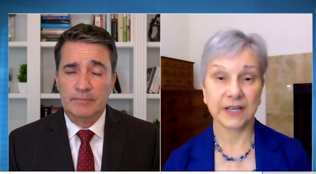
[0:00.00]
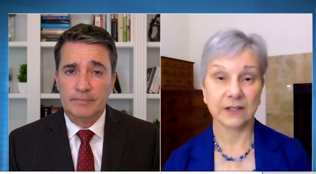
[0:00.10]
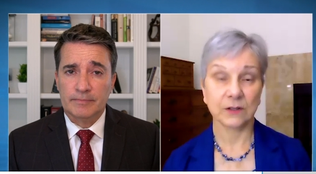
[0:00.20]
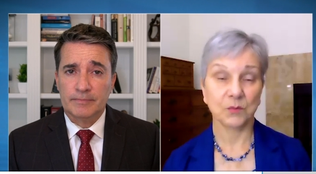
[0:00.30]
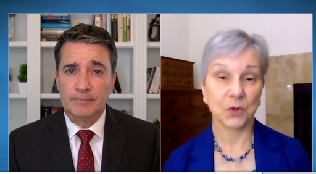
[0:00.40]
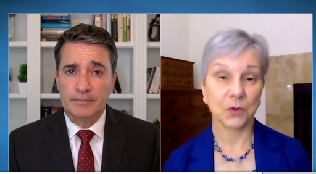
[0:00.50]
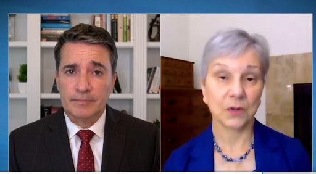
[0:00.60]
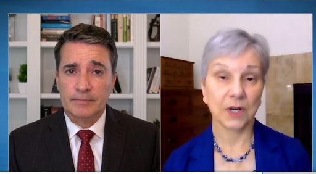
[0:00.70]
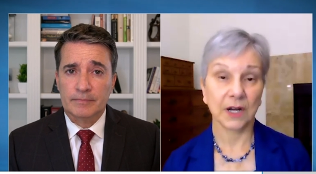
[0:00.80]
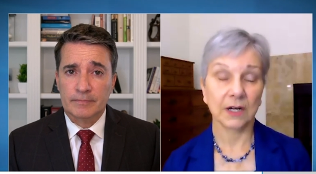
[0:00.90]

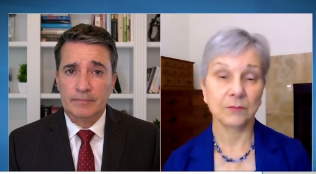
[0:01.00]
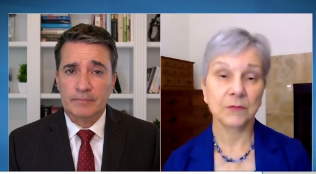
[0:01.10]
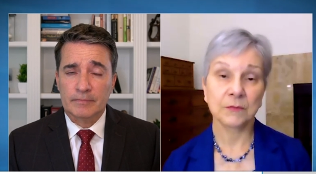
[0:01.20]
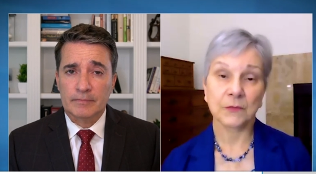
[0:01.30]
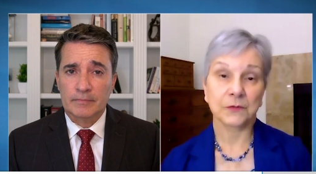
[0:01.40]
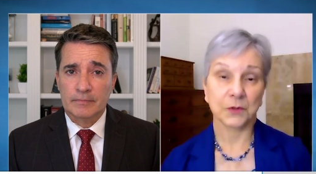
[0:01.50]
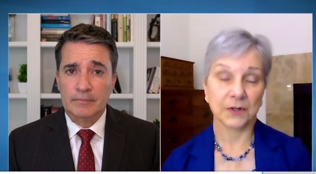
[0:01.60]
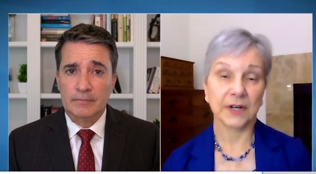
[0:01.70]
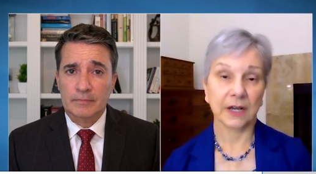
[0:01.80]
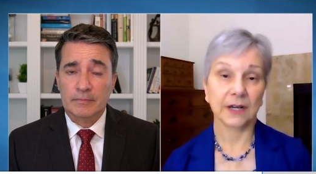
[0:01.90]
Speaker 1: available uh,
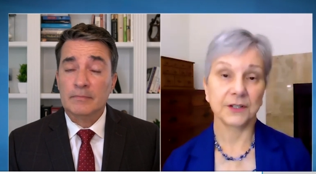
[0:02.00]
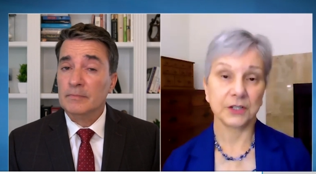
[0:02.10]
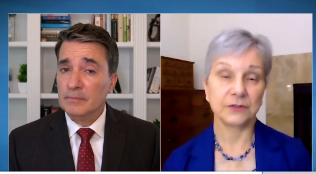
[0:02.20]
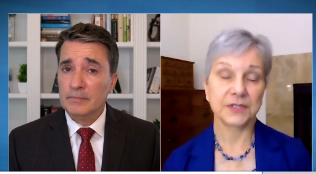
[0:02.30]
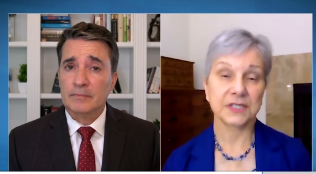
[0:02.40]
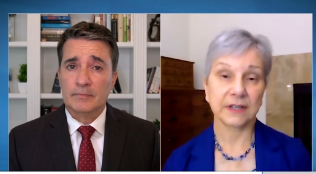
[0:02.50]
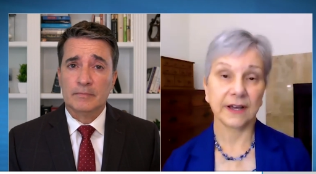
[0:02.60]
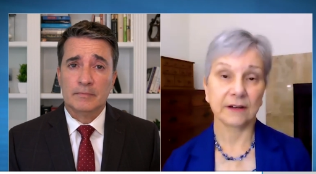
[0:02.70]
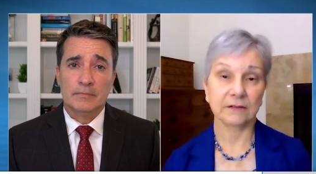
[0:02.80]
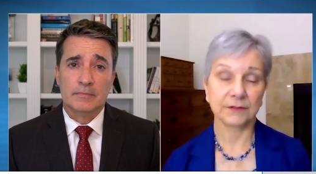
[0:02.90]
for uh, use
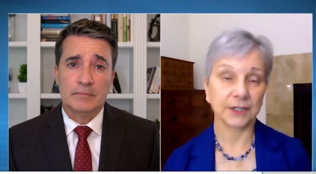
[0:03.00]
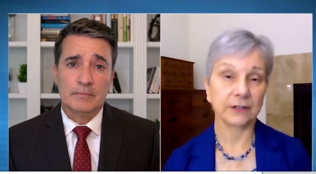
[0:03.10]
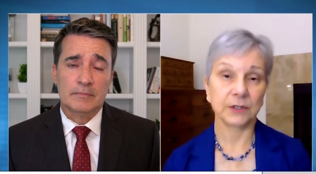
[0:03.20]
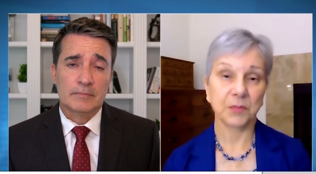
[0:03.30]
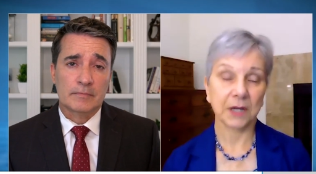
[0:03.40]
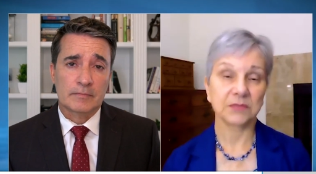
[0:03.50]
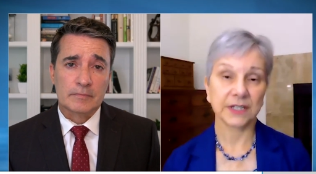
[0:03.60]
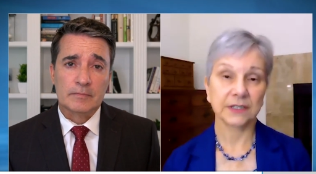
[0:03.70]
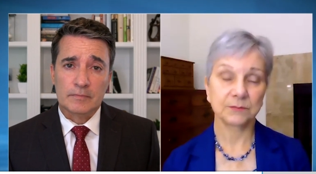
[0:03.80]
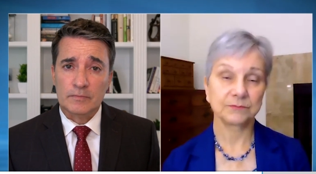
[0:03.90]
out, you know, in the
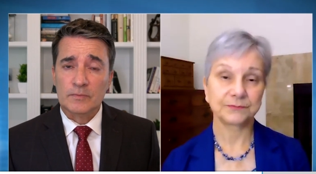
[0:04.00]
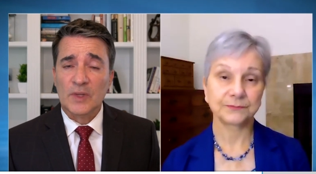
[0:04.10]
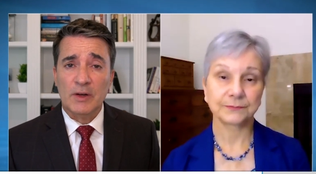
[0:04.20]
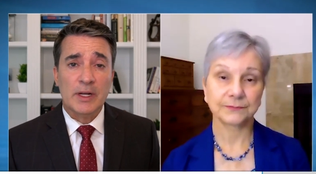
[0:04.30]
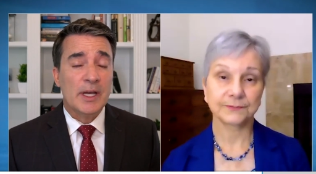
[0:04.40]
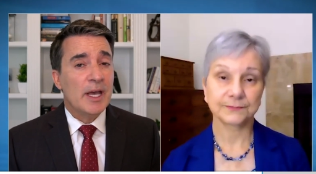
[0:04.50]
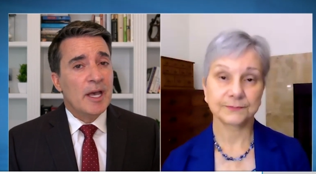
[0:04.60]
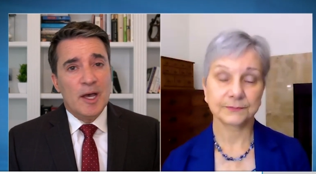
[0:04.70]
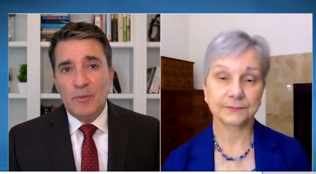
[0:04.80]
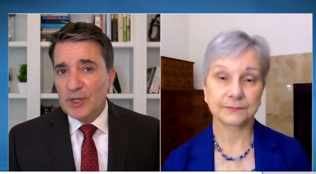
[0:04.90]
public.
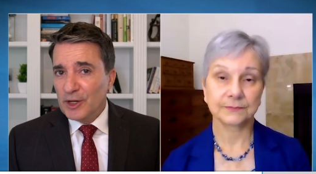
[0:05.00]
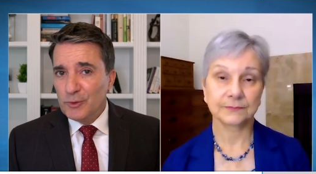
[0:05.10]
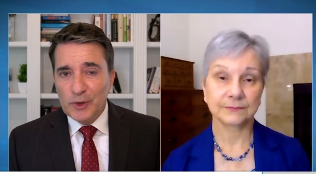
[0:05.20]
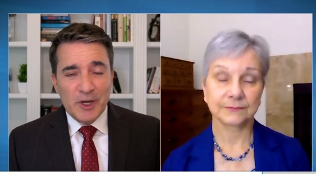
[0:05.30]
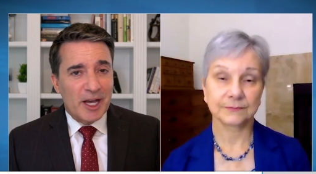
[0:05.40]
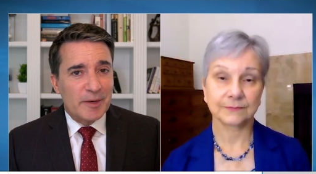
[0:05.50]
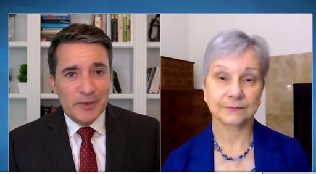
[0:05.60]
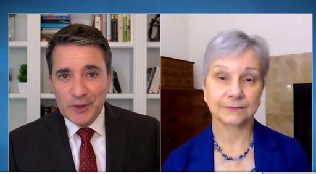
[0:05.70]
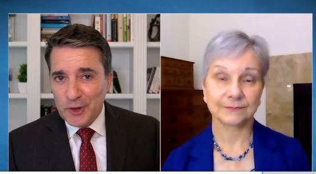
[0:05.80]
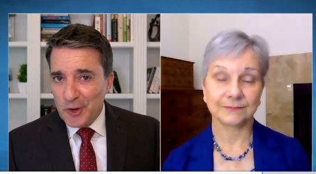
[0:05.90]
Speaker 2: But Dr. Woodcock, I'm
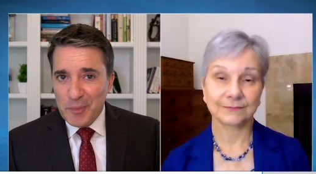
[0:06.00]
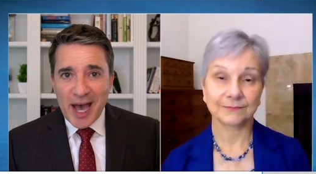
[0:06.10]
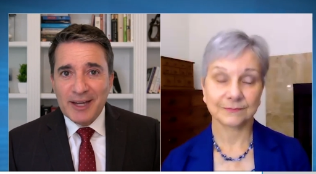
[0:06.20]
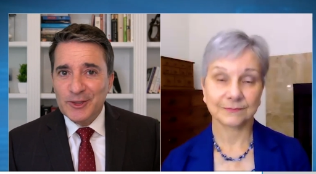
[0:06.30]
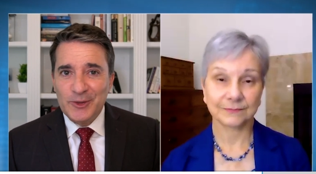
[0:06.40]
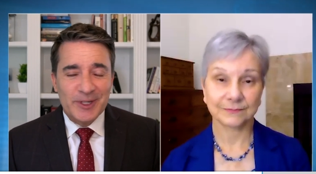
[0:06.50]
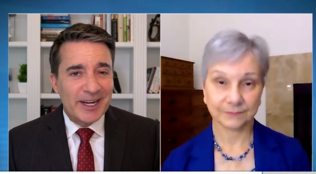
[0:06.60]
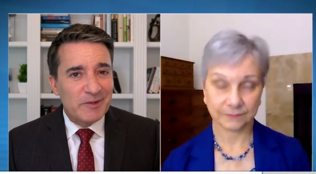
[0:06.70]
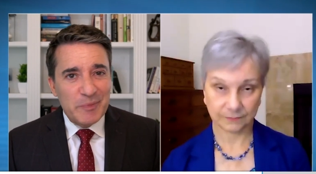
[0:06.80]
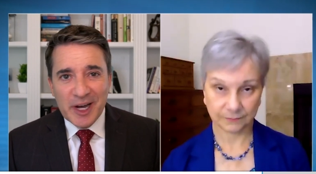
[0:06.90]
going to go back to it.
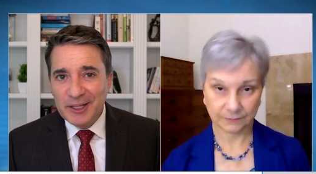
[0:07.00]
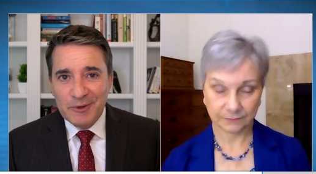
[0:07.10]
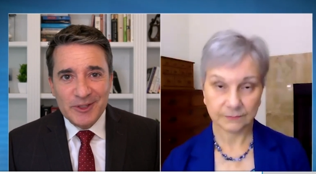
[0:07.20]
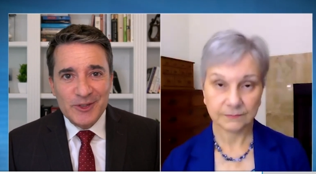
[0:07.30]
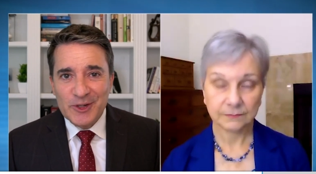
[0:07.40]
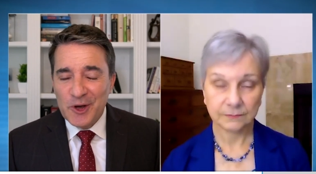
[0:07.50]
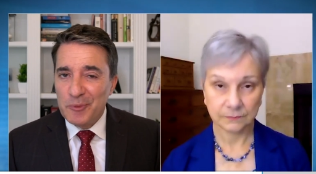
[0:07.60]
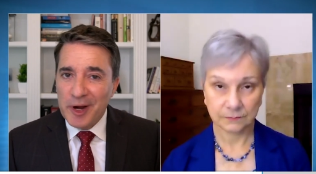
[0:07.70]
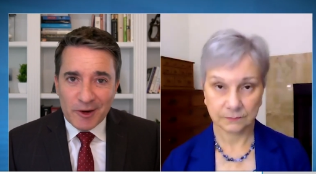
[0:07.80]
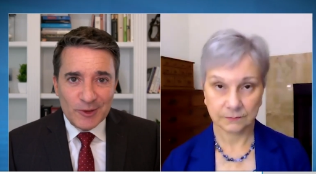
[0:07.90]
Everybody wants to know.
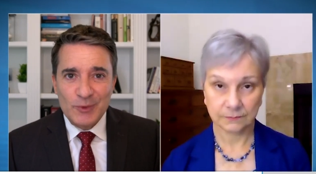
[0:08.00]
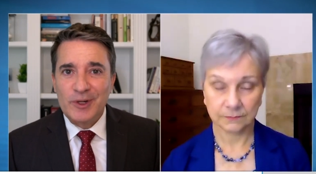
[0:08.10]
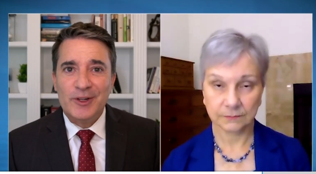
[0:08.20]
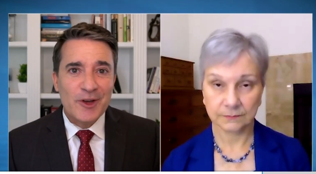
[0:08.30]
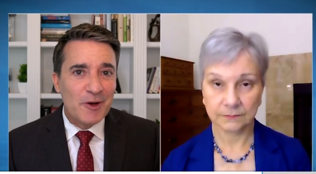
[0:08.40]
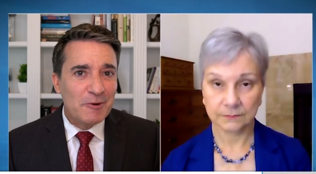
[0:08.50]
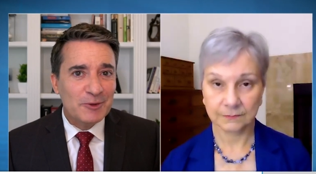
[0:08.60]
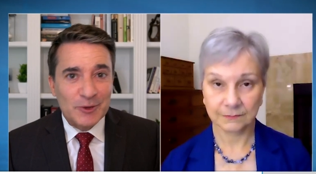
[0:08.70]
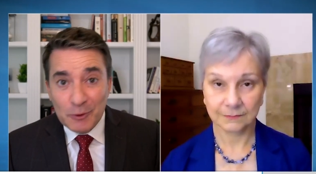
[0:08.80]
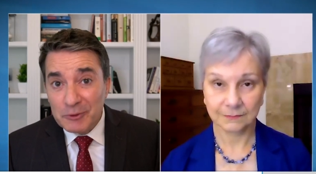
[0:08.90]
Parents want to know.
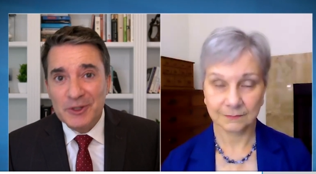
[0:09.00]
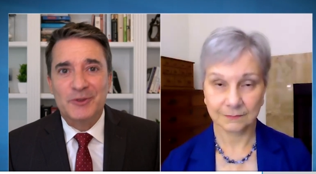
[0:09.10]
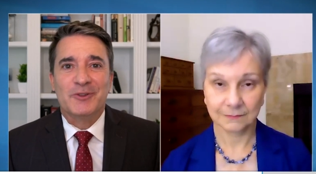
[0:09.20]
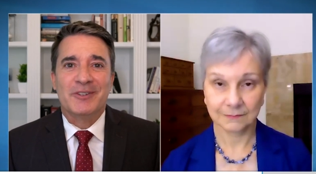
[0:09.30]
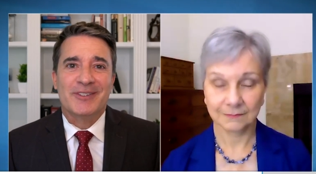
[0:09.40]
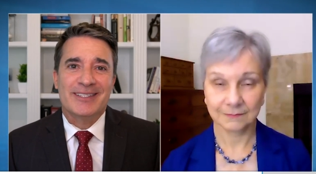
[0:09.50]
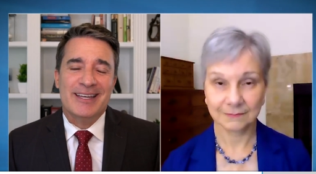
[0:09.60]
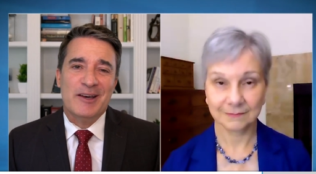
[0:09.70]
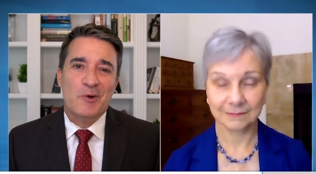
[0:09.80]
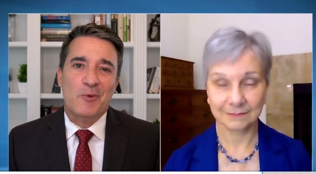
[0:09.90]
School districts
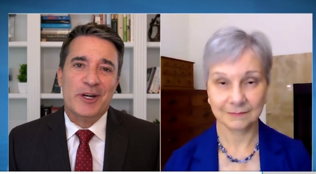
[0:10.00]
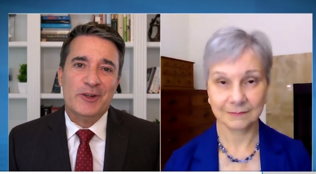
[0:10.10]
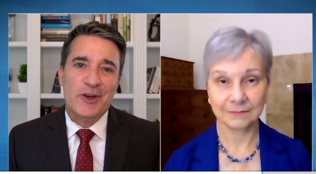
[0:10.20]
want to